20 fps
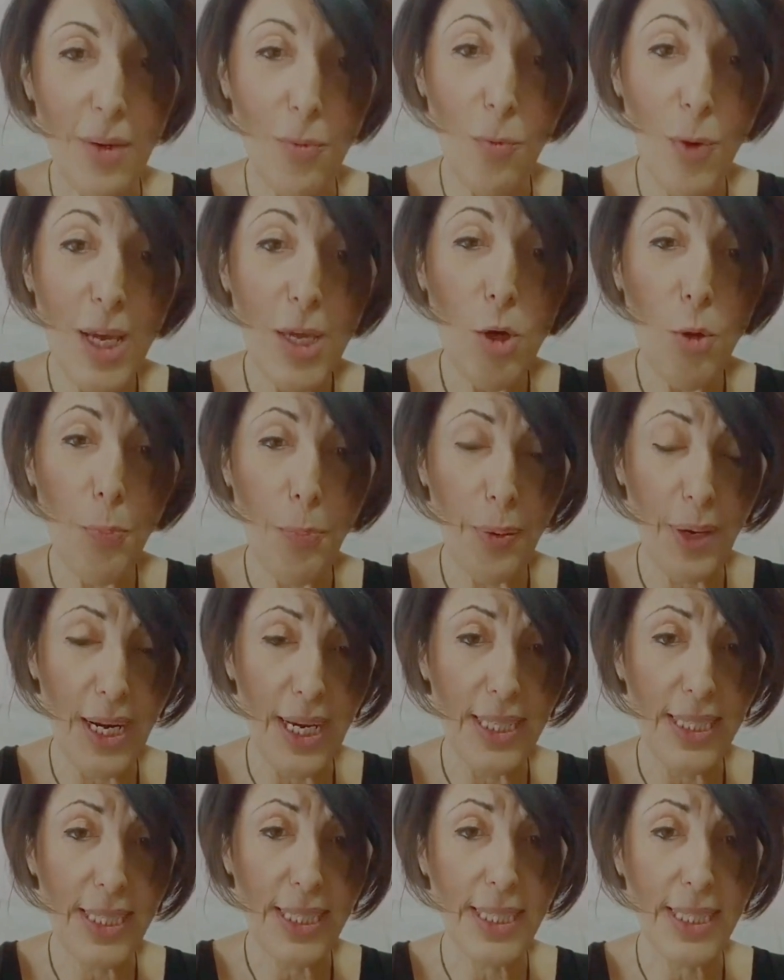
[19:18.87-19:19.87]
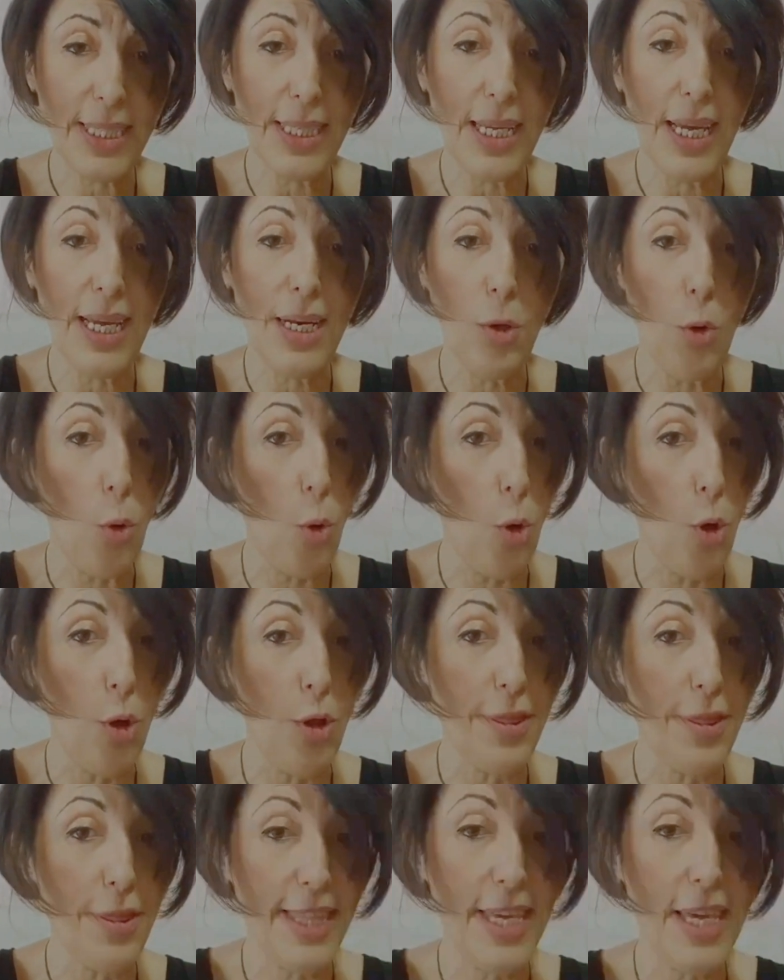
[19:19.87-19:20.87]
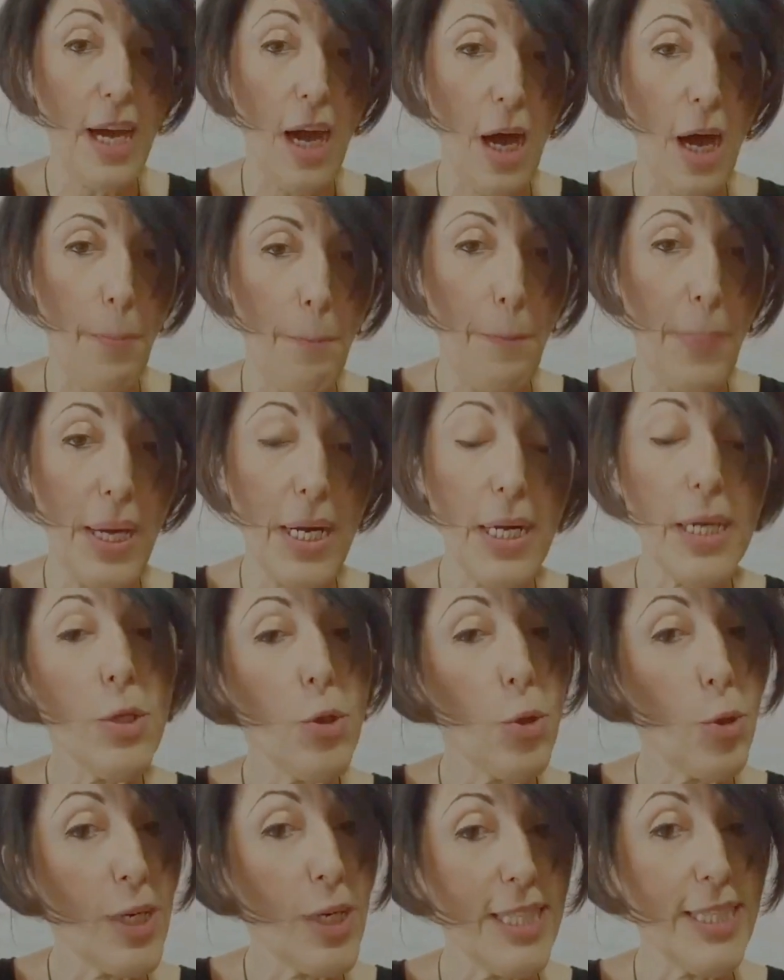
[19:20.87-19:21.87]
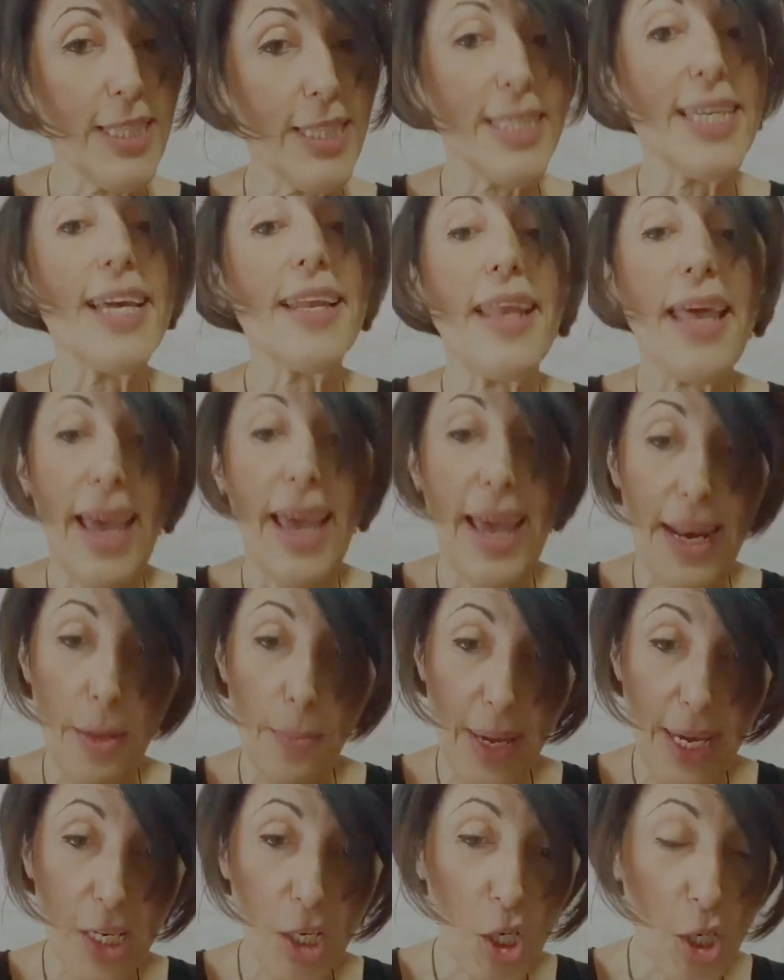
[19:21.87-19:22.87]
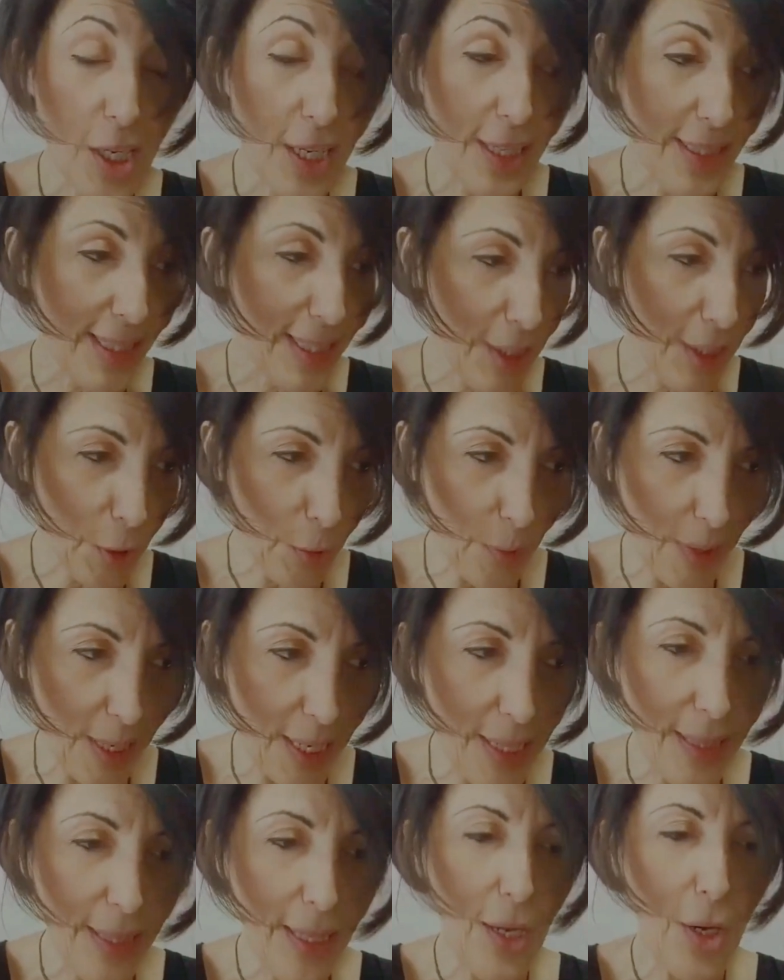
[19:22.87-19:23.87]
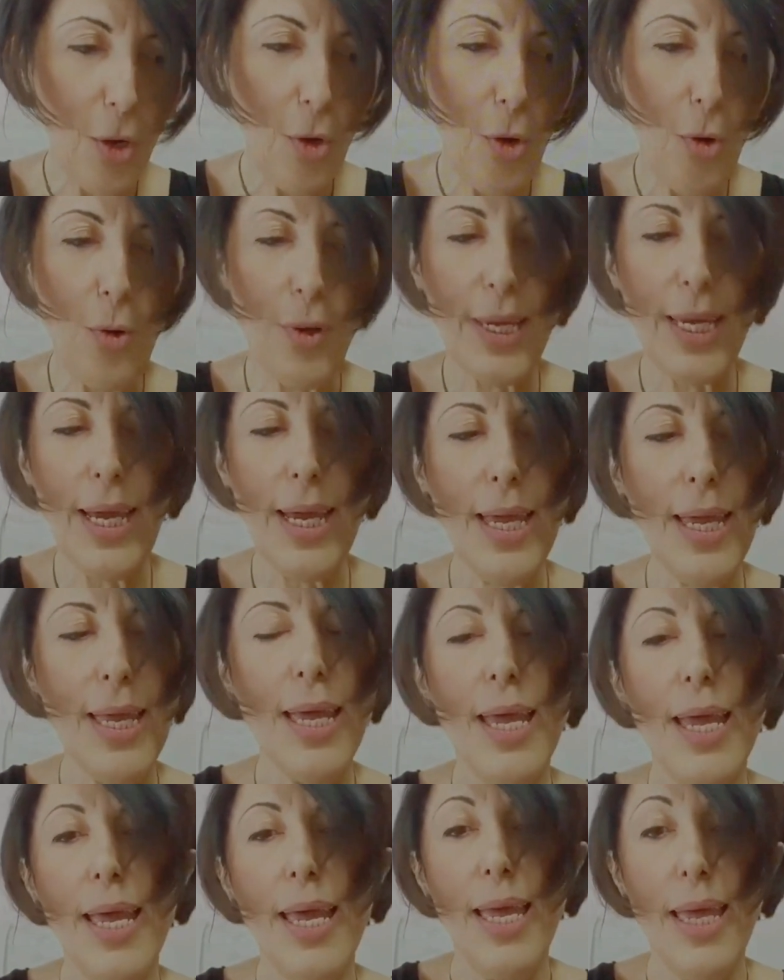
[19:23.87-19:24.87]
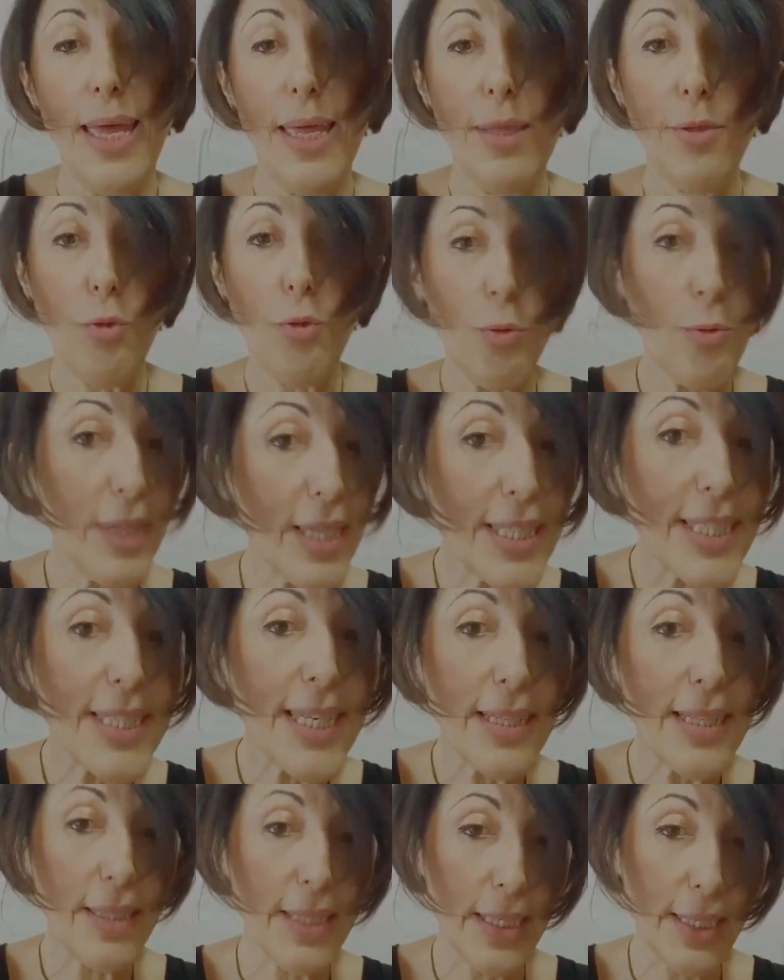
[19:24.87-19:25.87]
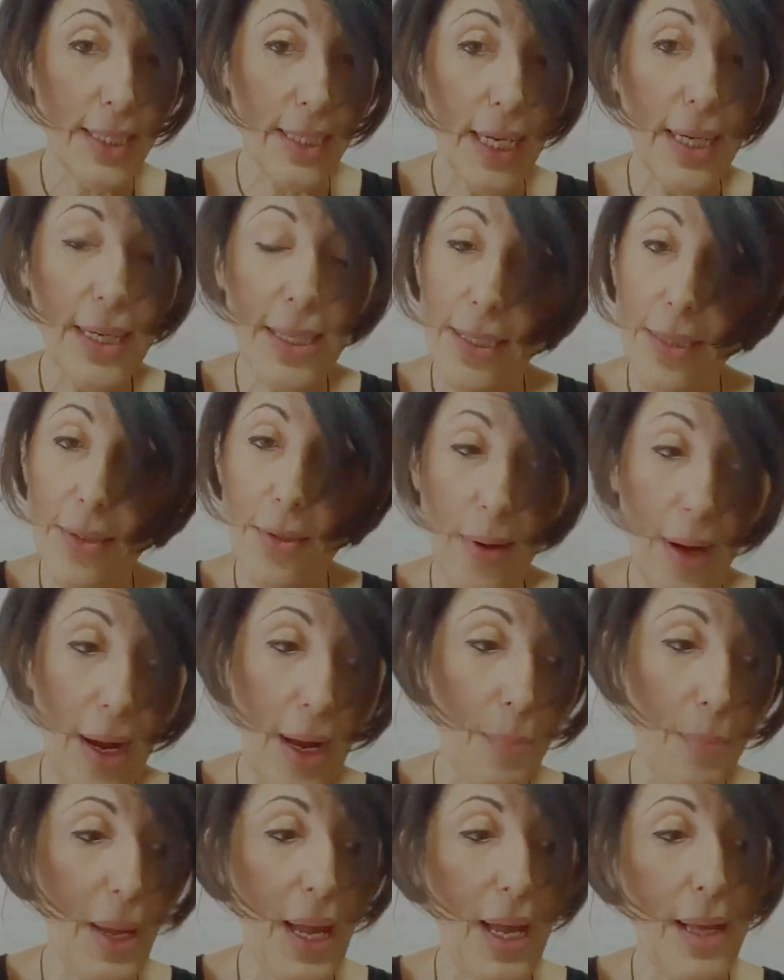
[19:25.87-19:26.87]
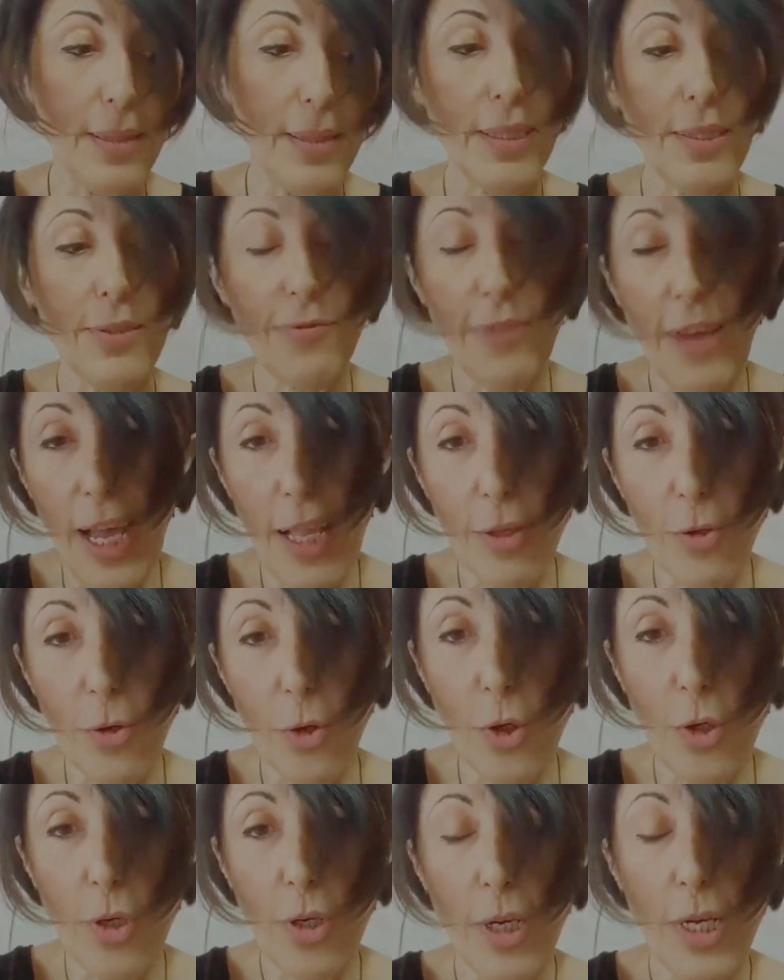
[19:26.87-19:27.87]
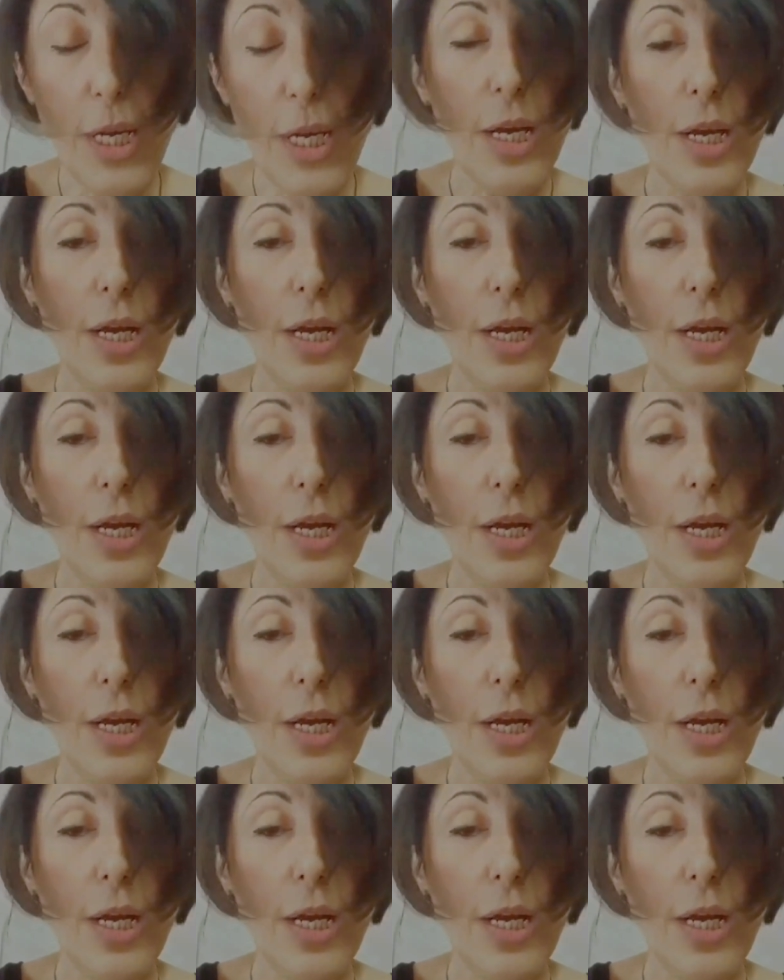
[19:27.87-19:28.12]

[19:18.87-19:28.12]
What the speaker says: When you press and hold the up button, you're going to see an animation on the screen. Okay. To reset the second ground balance value,